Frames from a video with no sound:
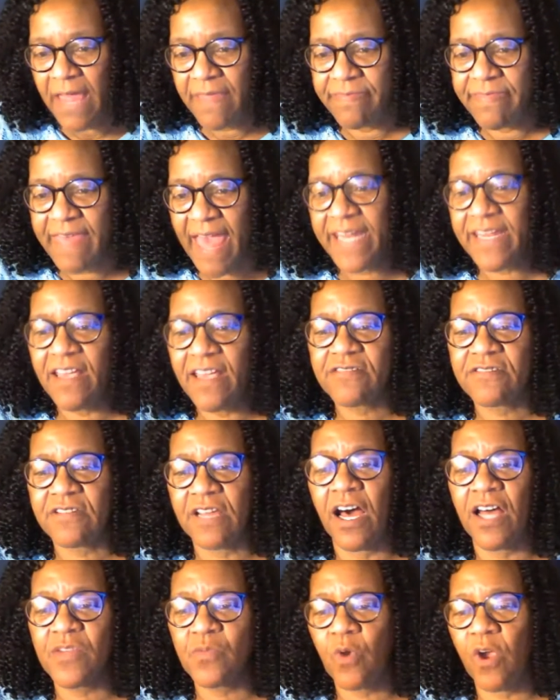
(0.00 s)
That is,
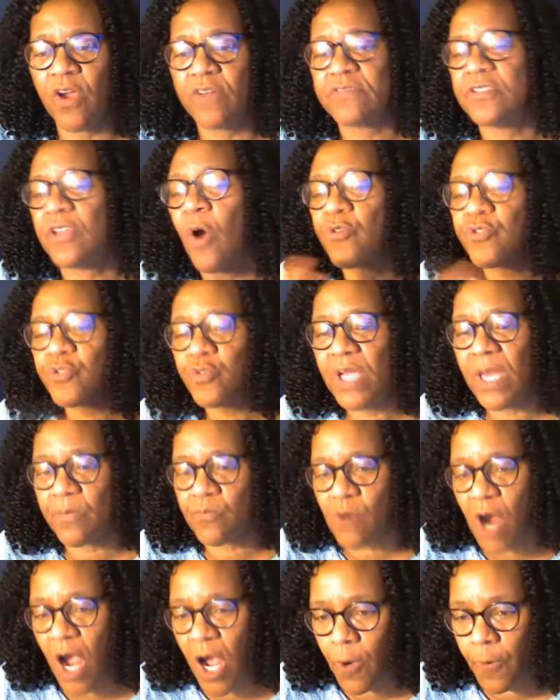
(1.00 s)
in other words, don't do him
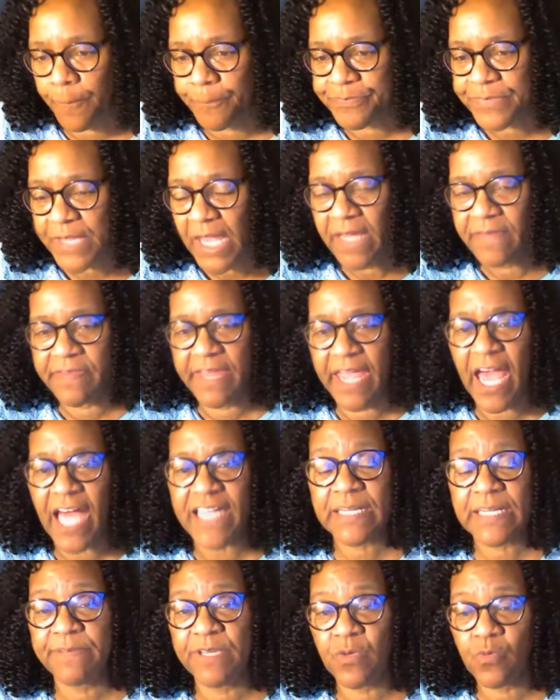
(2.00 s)
wrong. They are
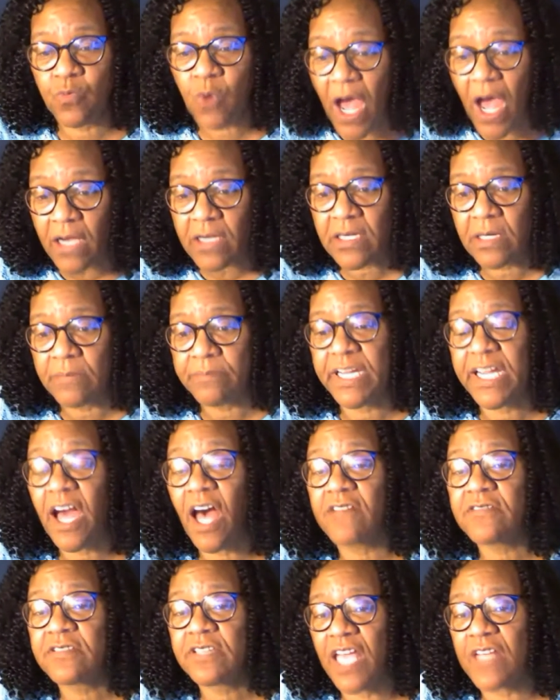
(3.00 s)
to be welcomed
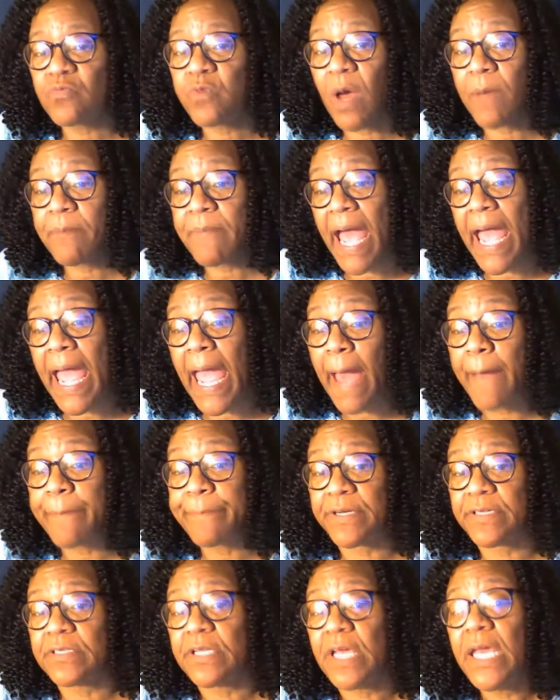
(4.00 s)
because guess what might
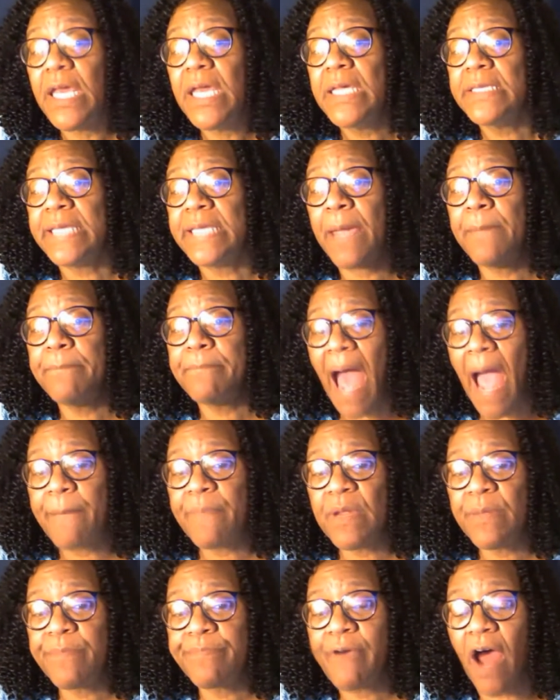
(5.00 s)
happen? They
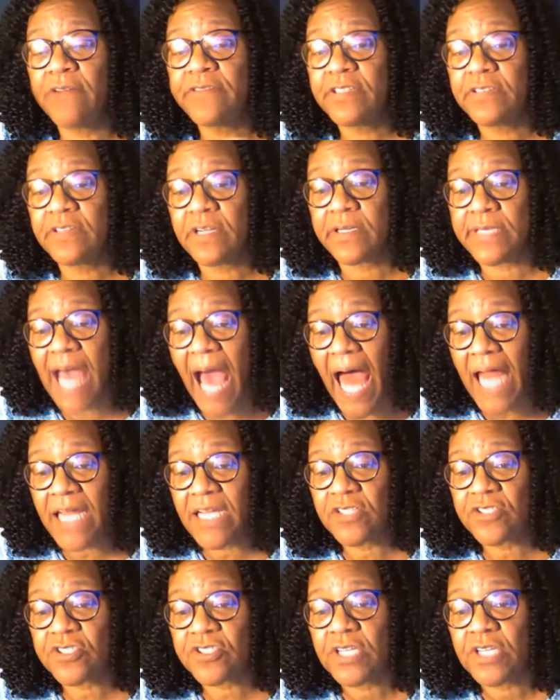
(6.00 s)
might be brought to the
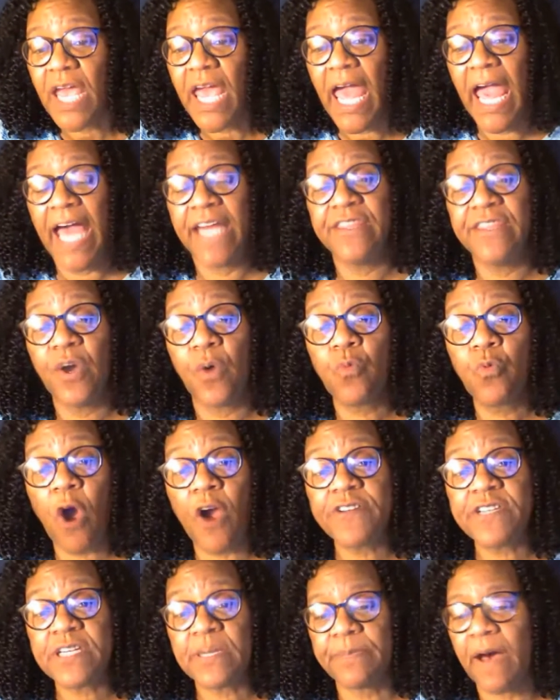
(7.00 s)
knowledge and the
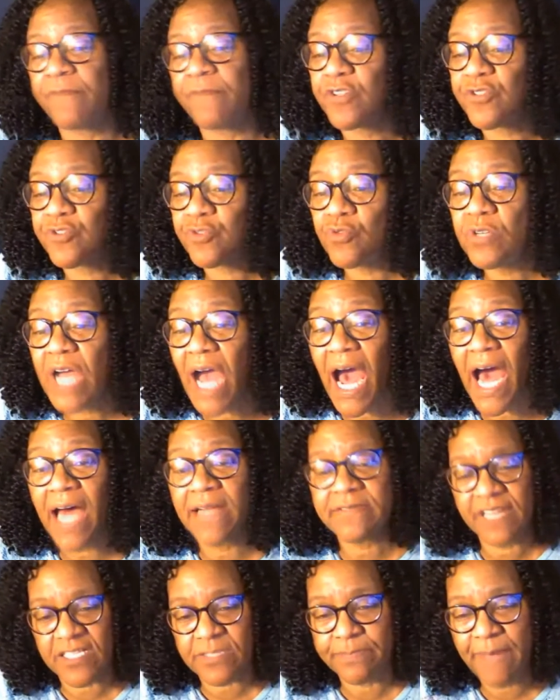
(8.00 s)
worship of the true
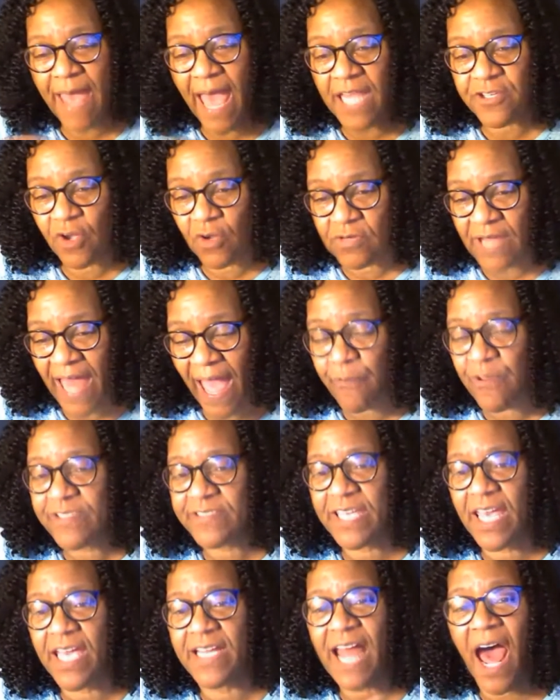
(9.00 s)
God just by your life. We
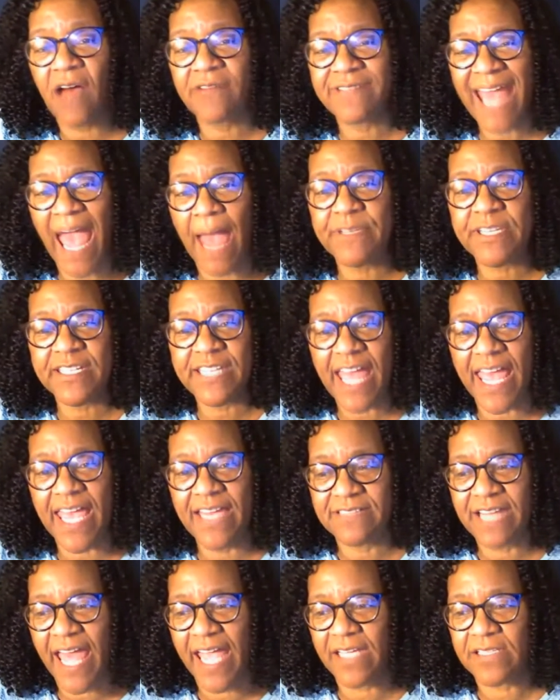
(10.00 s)
say it all time in
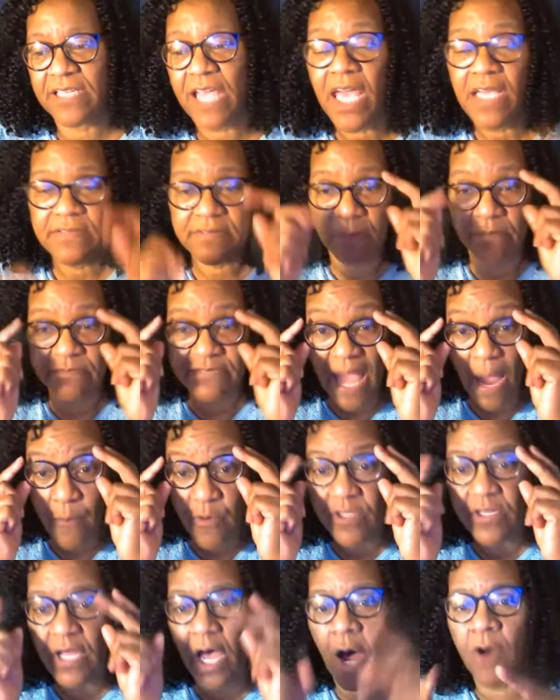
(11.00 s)
today's language. Sometimes
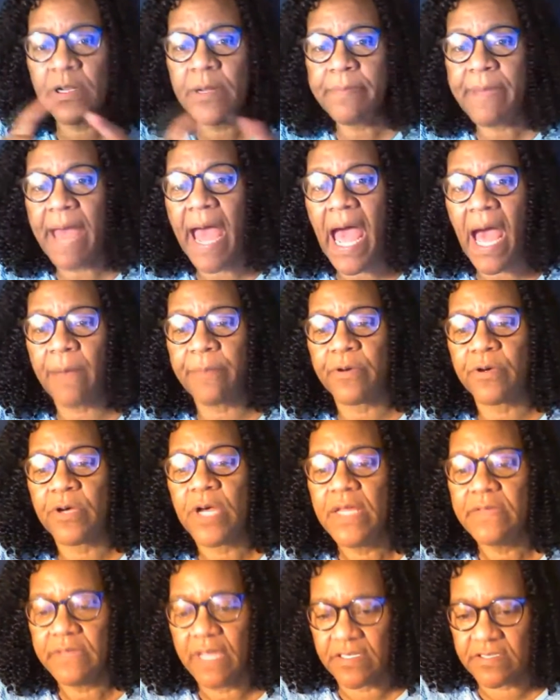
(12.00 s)
we're the only Bible
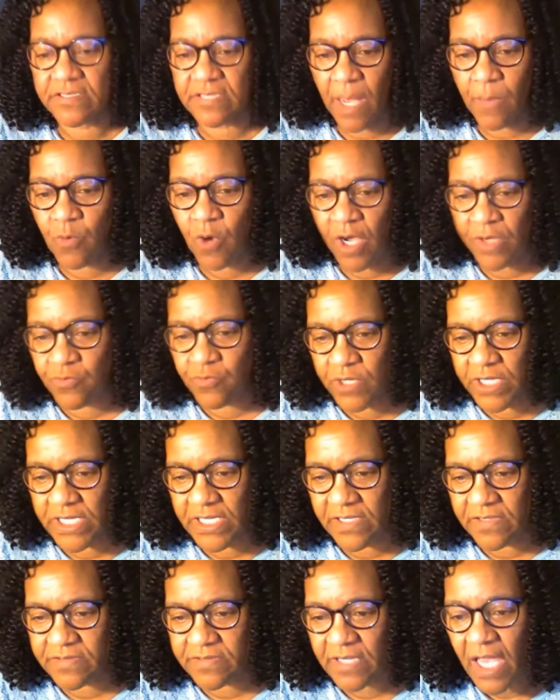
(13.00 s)
that someone
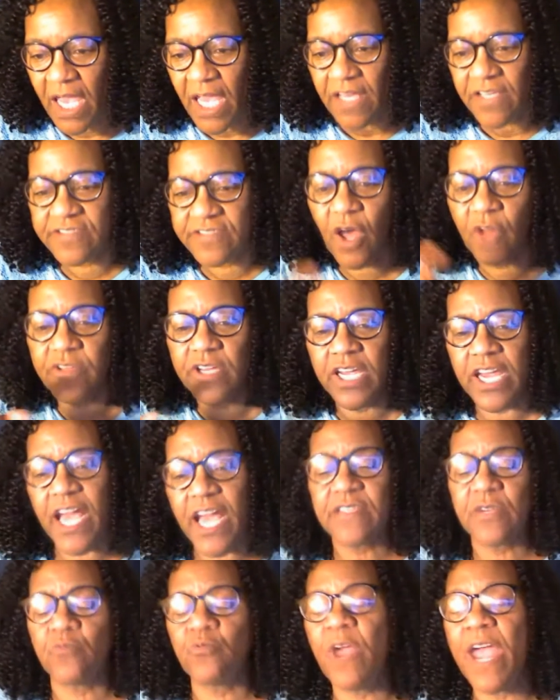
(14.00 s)
reads. So the,
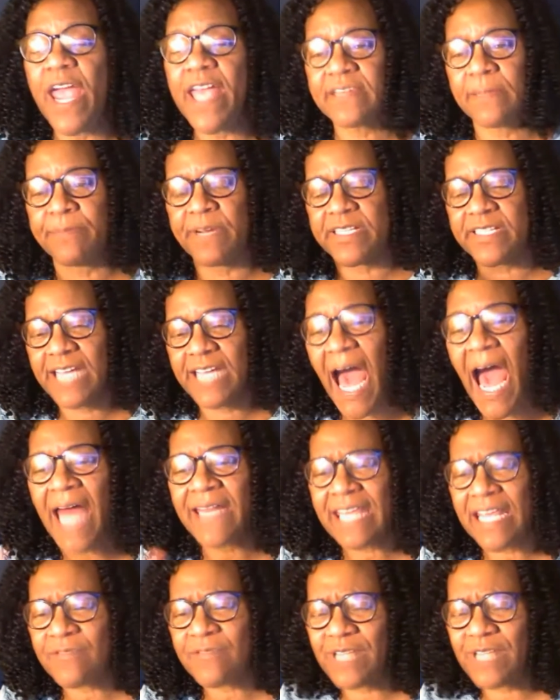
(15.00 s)
it, reads, but
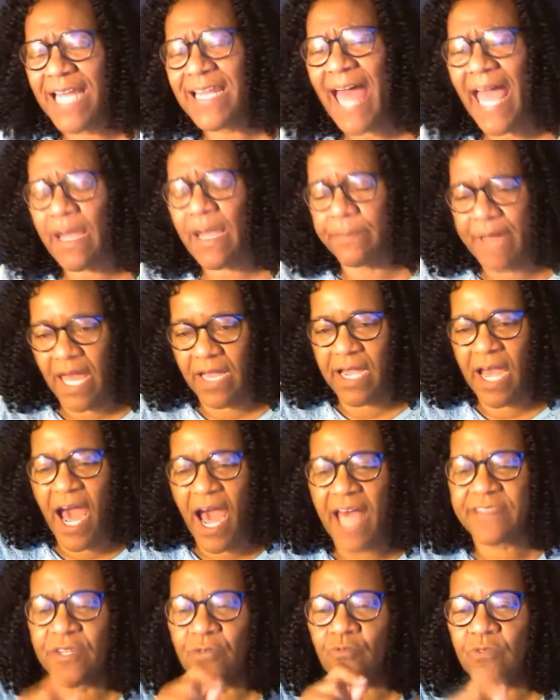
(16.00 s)
God, that's what I like about
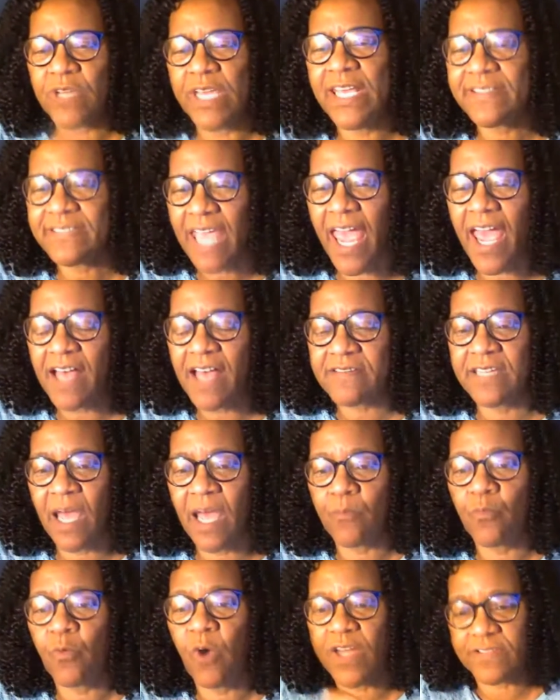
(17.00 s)
God. The, he tells
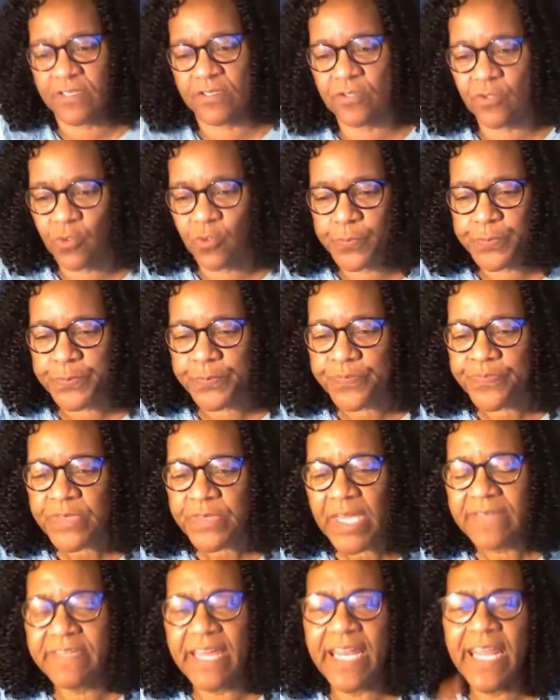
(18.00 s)
them what to do.
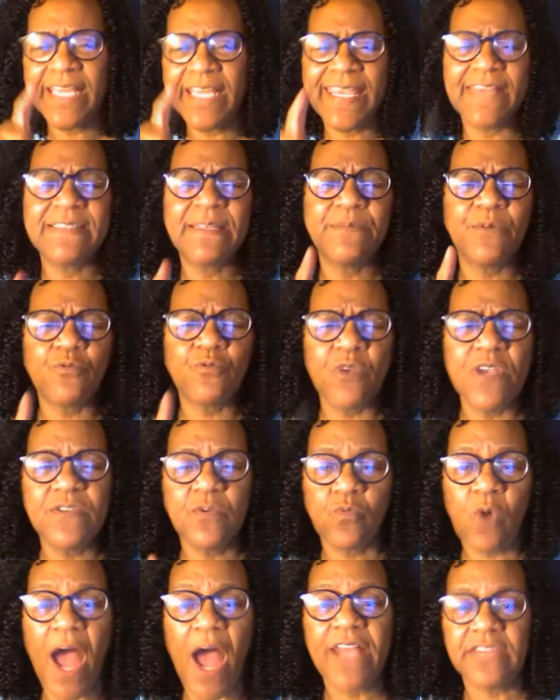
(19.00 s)
Then he gives them the
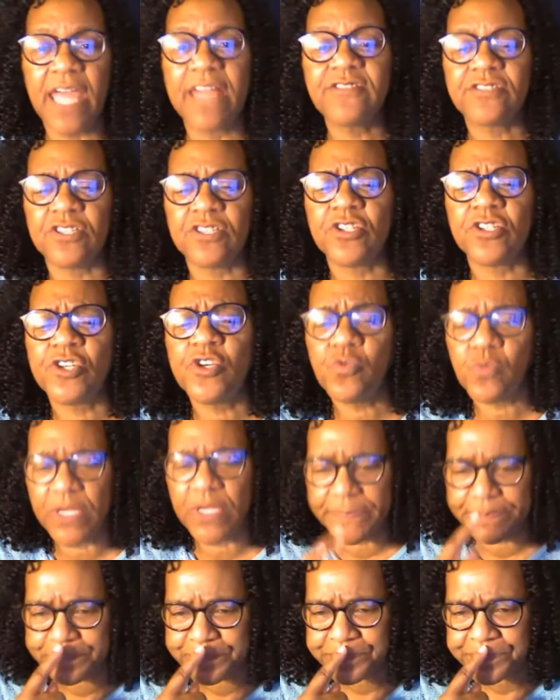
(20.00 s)
reason why they should do
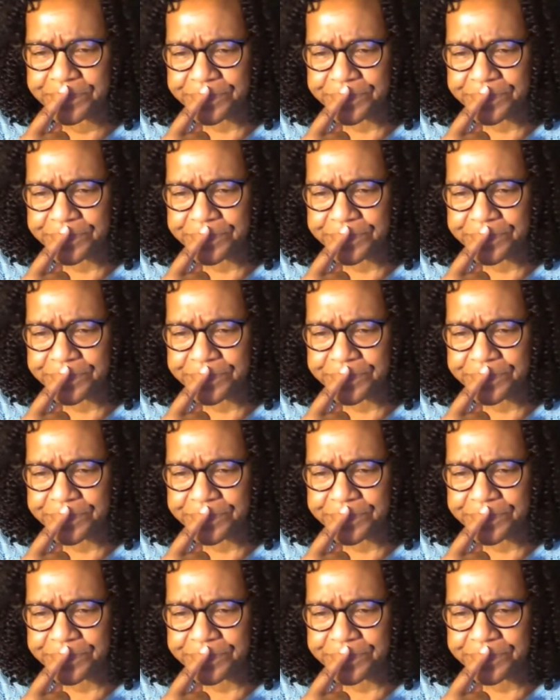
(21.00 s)
it.